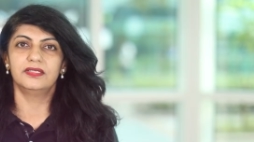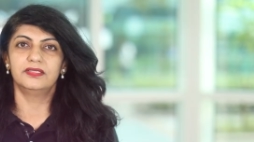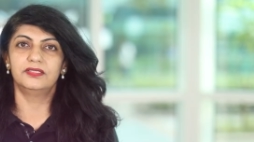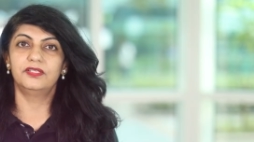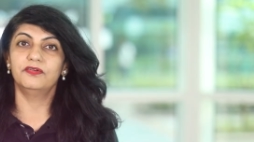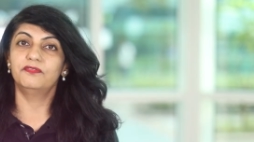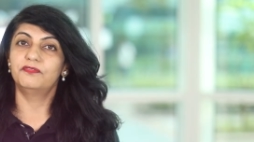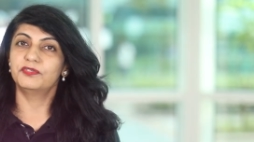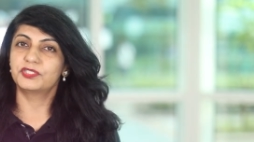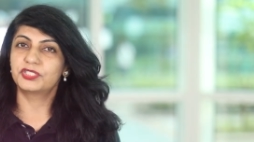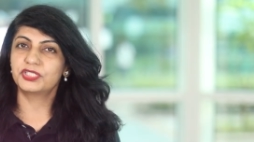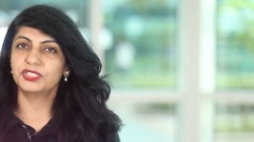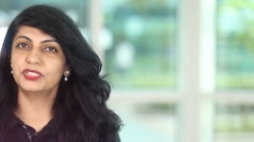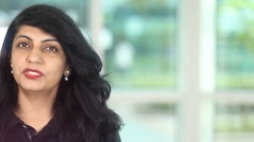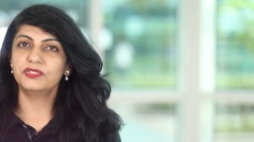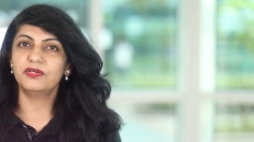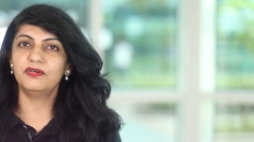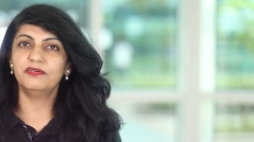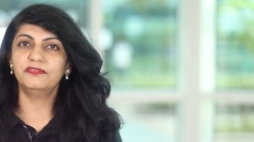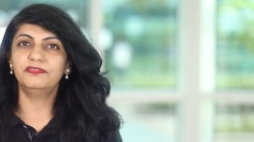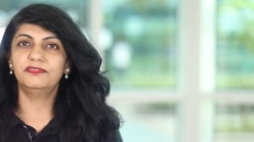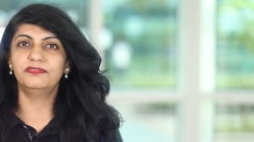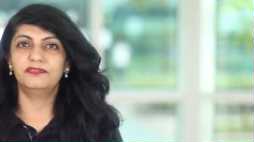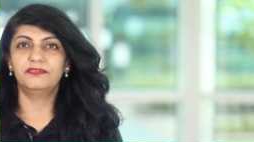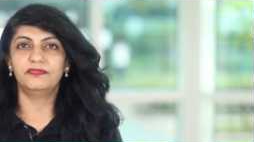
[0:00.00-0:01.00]
The vision
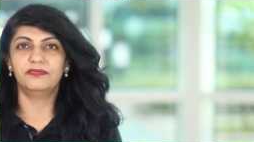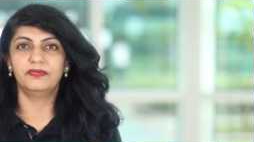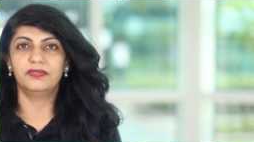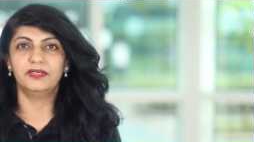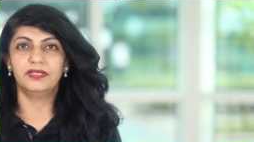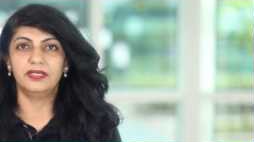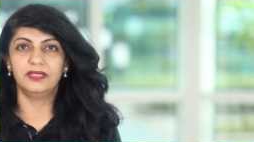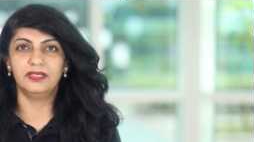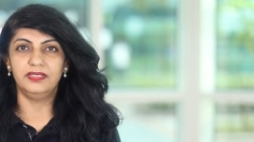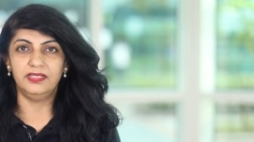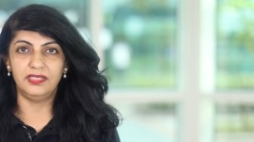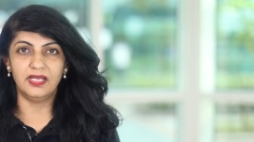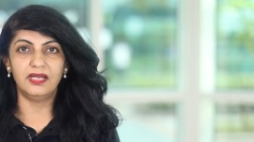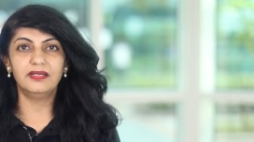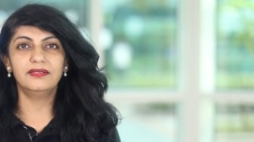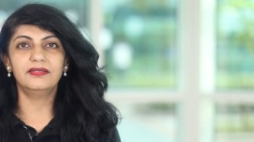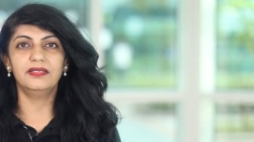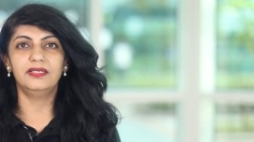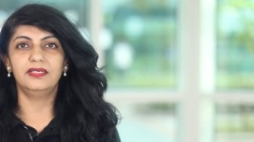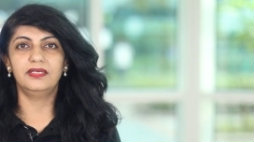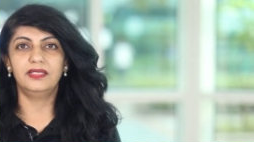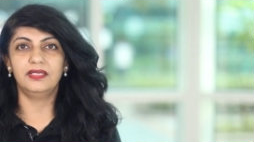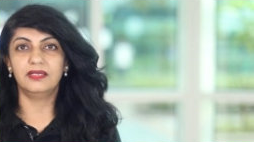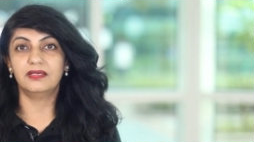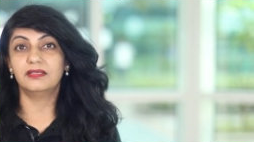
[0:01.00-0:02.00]
of young
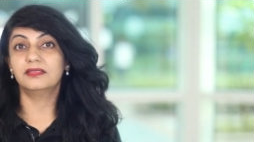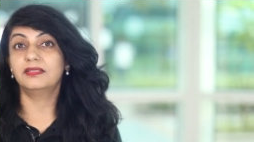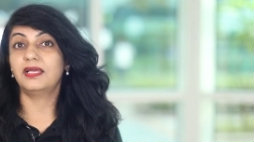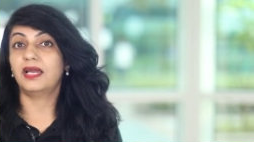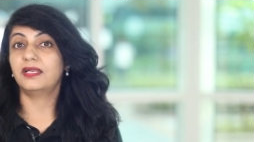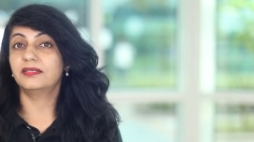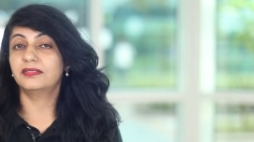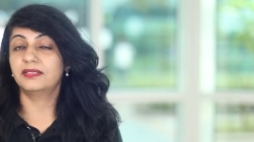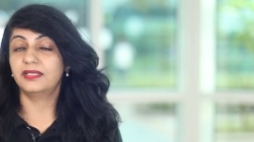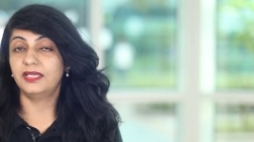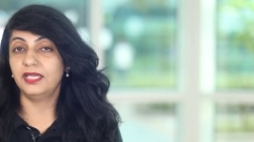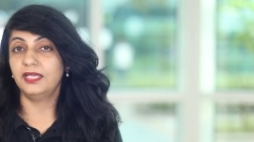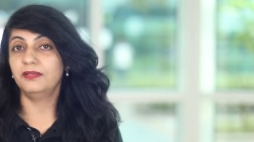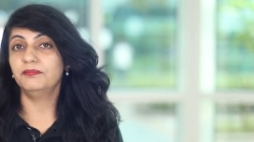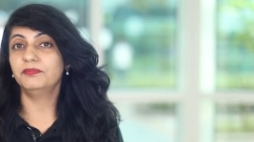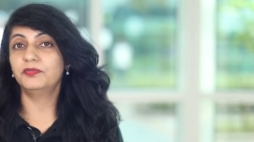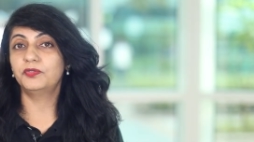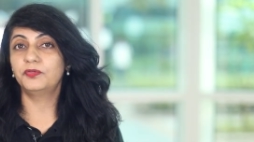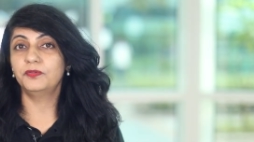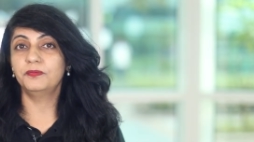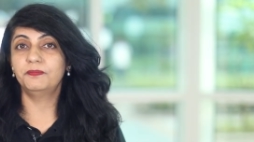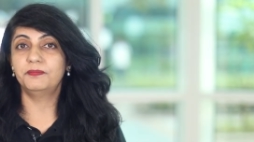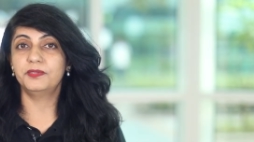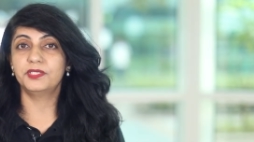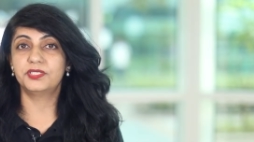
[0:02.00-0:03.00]
India that came
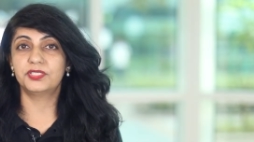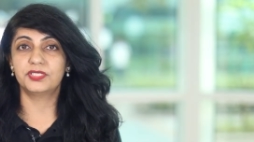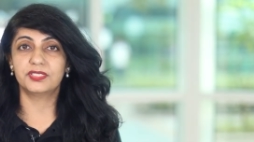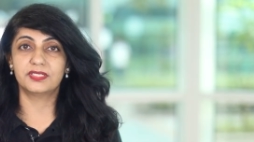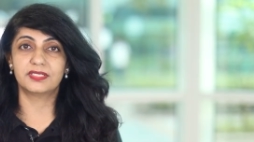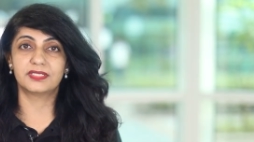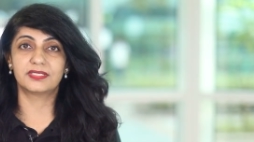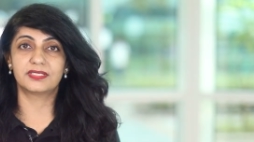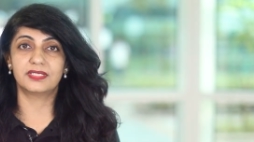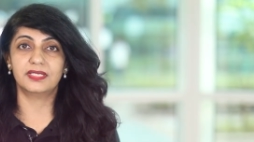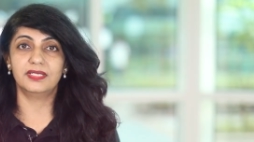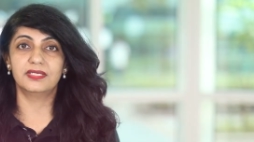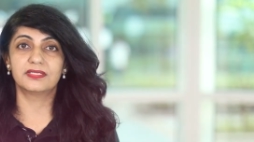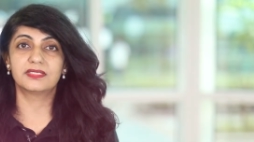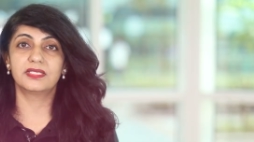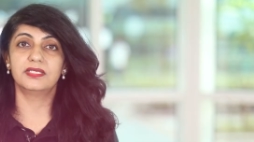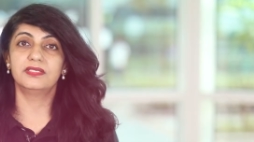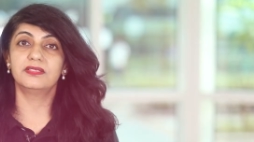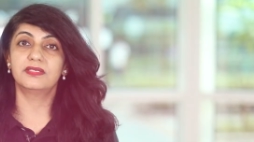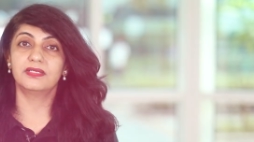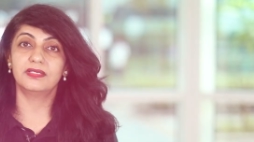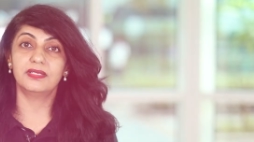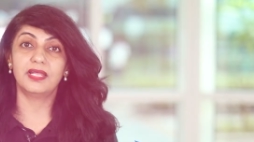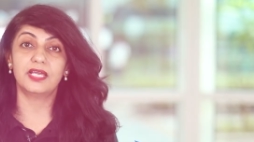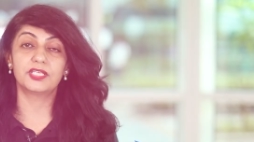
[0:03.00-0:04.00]
through pitches is
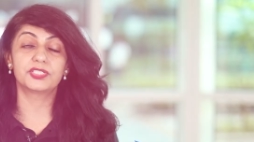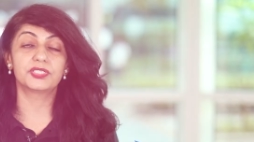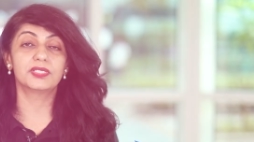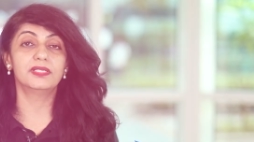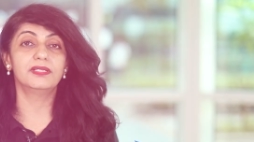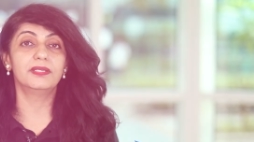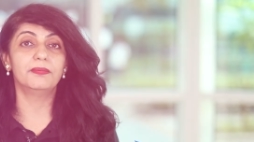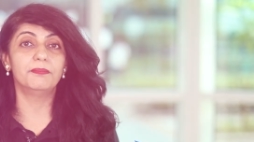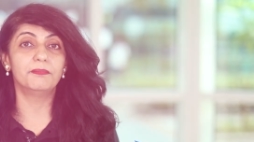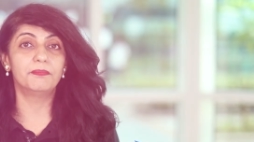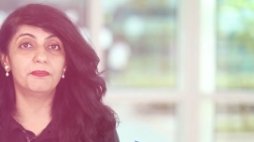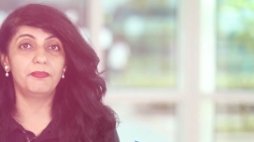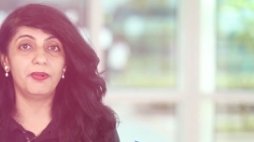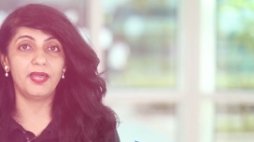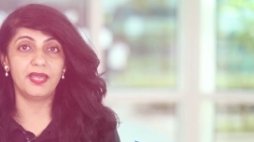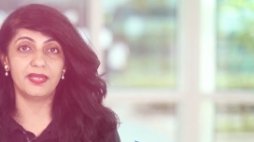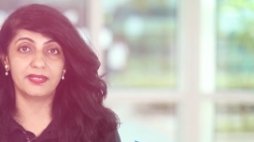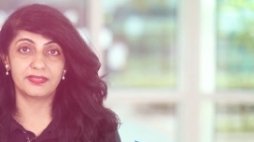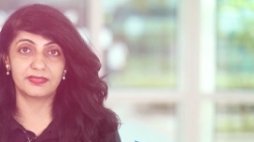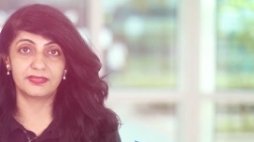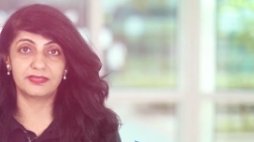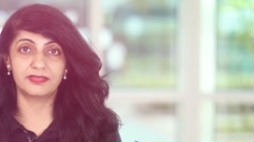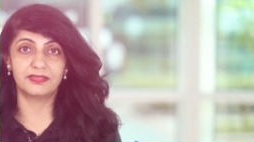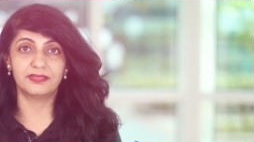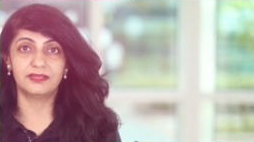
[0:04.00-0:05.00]
international
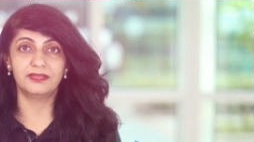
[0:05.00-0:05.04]
impact,